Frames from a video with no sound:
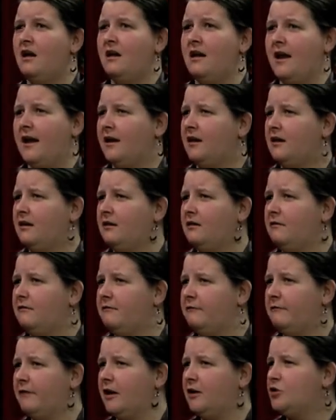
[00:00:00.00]

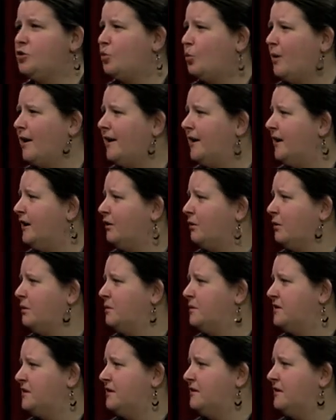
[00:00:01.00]
negative 20 or it
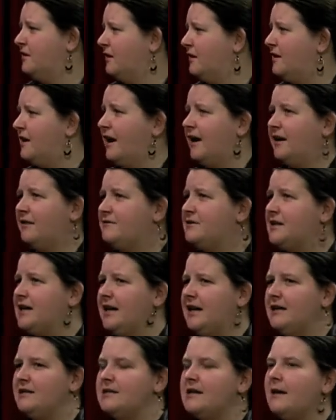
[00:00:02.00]
was in the negative
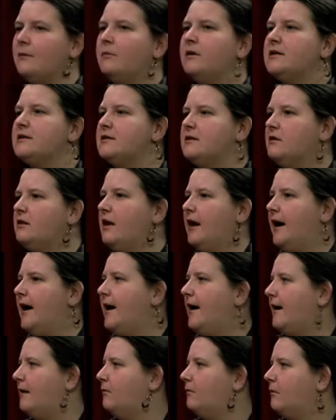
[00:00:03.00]
teens, and we still
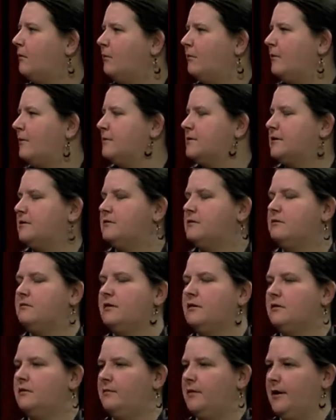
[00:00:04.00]
had, what was it,
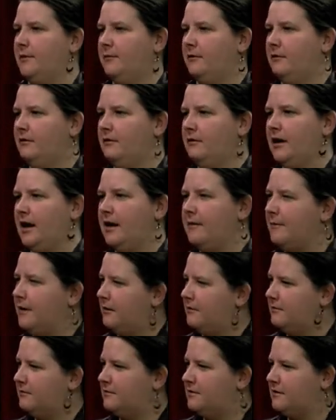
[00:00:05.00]
200 people came
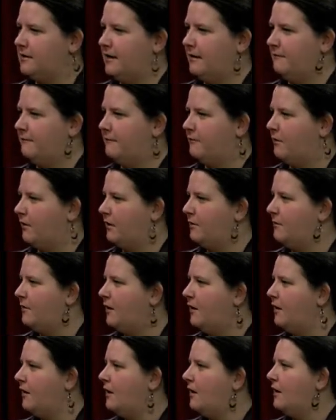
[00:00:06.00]
out to that
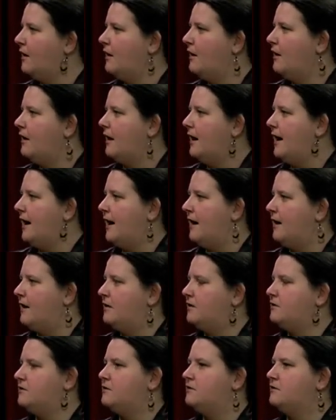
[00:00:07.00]
forum.
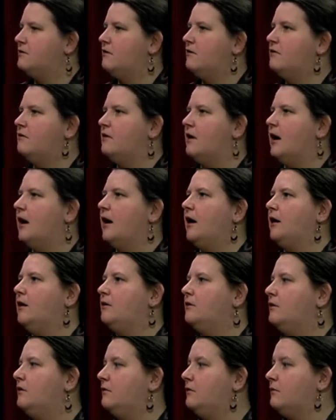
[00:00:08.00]
And they
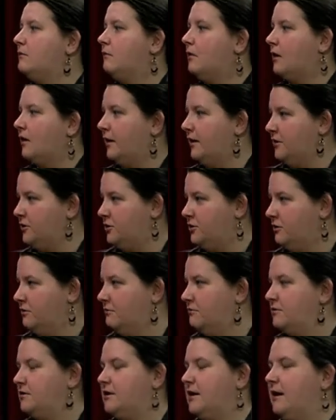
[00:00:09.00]
knew our
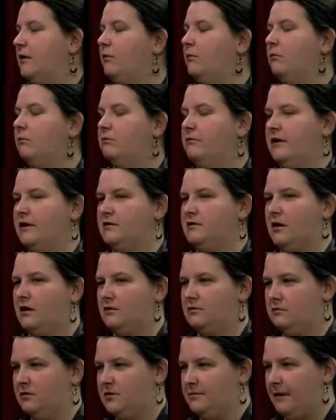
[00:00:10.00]
issues. They
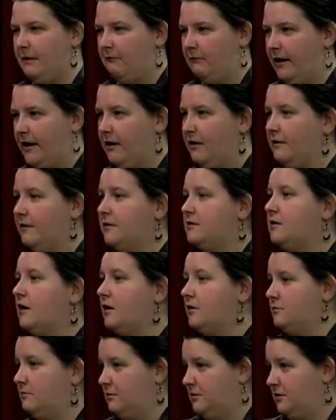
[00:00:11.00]
talked to us about rail, they
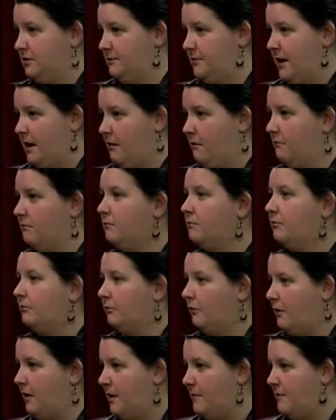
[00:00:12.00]
talked to us about
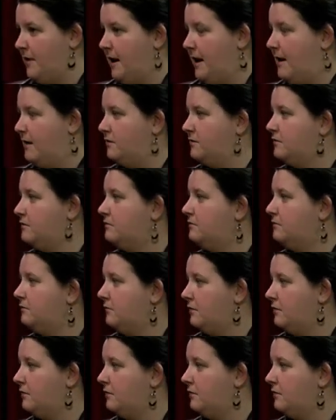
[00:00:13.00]
broadband,